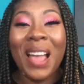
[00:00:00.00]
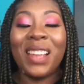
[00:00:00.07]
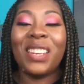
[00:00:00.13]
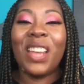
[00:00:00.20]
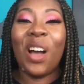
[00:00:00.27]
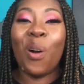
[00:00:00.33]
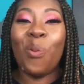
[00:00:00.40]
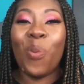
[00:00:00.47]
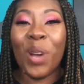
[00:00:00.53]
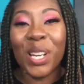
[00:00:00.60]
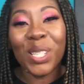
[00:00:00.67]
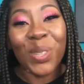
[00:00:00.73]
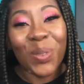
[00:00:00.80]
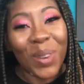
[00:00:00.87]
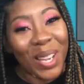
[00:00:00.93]
Now,
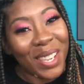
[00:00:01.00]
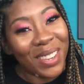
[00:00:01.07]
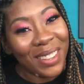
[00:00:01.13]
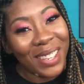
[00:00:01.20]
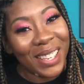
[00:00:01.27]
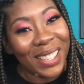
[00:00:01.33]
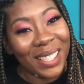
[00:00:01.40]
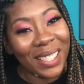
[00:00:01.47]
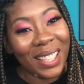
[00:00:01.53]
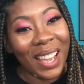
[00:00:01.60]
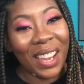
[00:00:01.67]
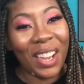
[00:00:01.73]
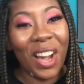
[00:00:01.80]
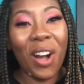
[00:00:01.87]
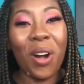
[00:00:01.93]
which one you need to
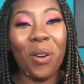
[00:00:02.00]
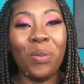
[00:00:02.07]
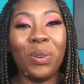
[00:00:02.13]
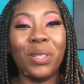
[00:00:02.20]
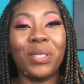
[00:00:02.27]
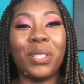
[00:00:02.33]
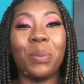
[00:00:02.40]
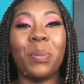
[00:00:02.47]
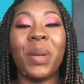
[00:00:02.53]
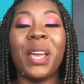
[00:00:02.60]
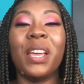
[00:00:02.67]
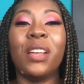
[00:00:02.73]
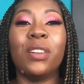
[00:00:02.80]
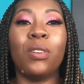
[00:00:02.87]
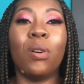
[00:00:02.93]
let go will
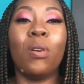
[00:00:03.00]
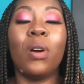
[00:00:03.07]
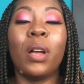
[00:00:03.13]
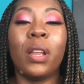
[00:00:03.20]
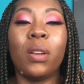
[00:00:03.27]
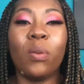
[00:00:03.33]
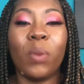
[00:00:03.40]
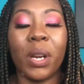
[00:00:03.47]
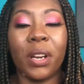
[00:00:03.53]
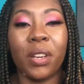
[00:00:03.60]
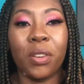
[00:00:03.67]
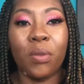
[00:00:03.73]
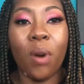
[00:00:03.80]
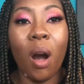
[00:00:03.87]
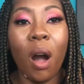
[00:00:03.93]
depend on where
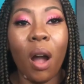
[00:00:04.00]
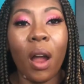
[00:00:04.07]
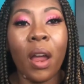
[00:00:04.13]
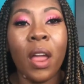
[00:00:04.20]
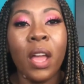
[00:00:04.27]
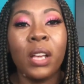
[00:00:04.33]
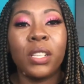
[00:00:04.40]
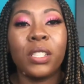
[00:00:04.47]
you are.